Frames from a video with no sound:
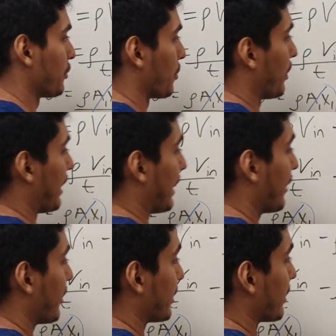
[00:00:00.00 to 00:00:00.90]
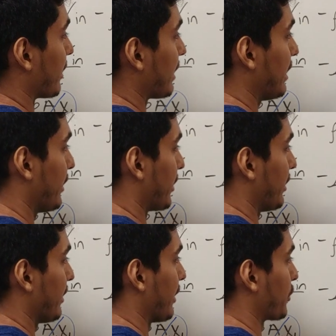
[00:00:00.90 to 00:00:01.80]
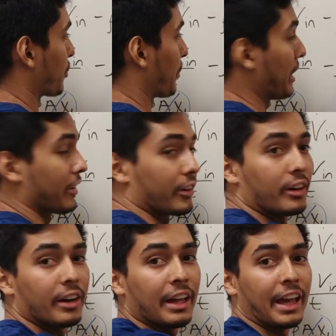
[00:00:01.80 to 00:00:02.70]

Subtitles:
So the area here is greater.